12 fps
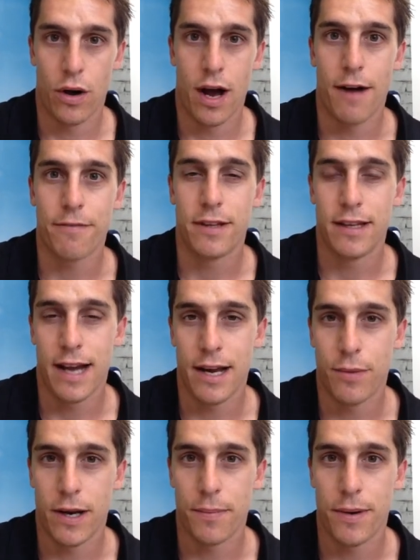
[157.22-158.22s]
After the
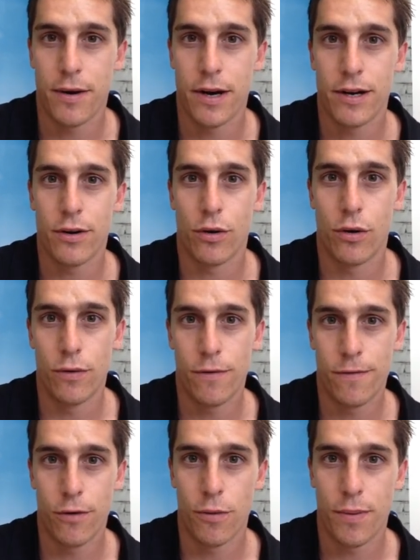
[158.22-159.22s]
8-week period, all
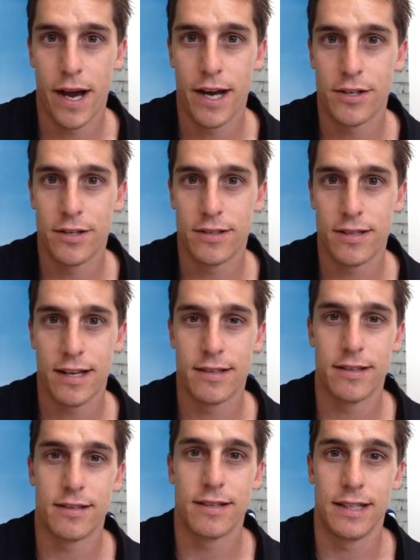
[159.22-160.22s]
4 patients has
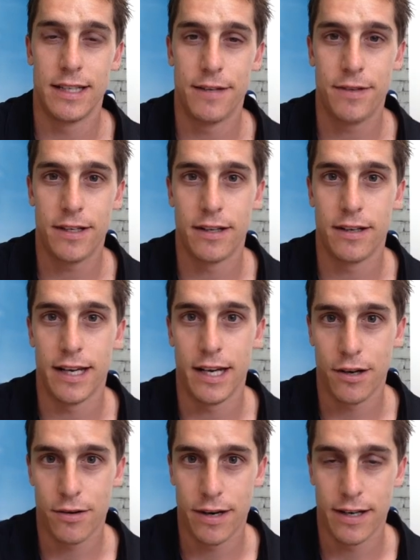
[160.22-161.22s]
a significant
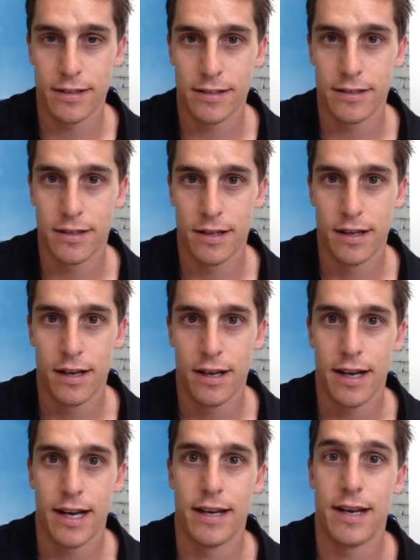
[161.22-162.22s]
increase
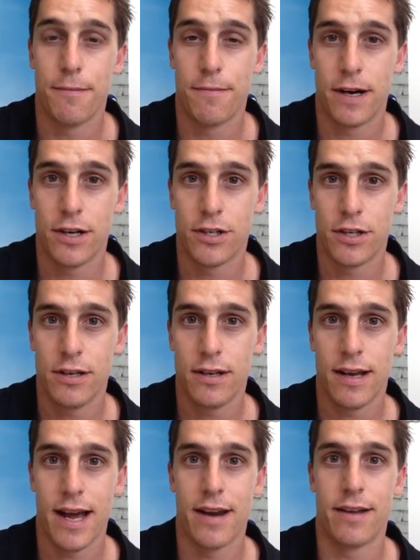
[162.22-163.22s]
in hip function
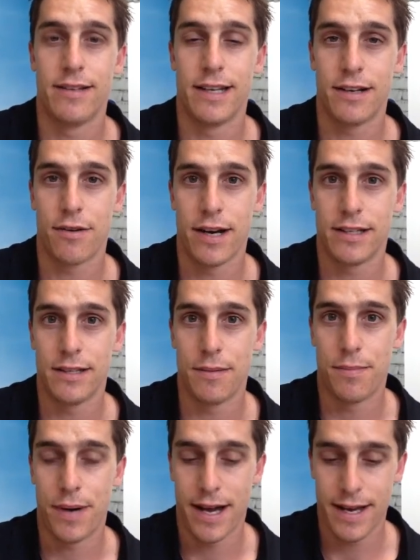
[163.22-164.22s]
and a decrease
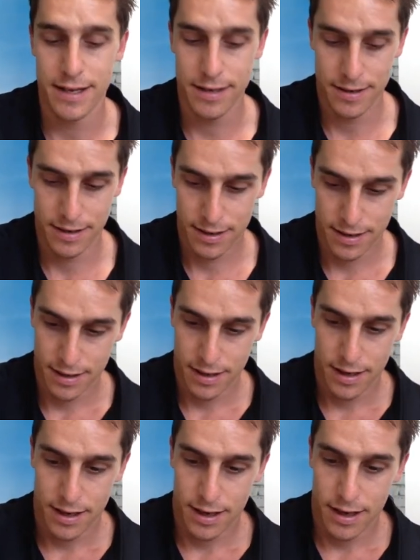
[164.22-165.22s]
in pain,
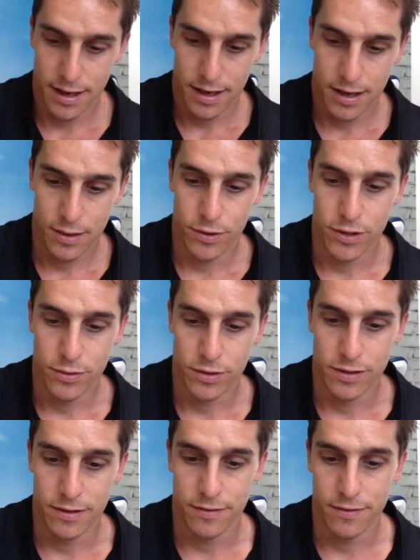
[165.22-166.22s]
which
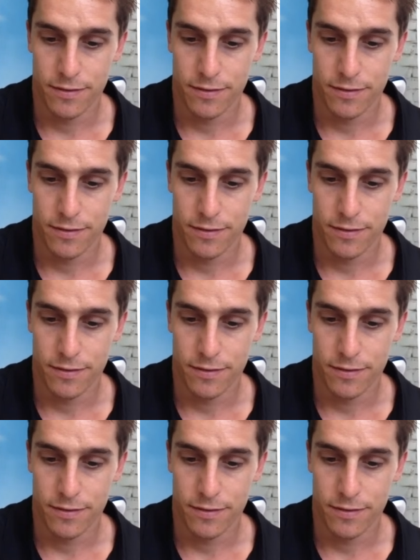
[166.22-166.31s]
was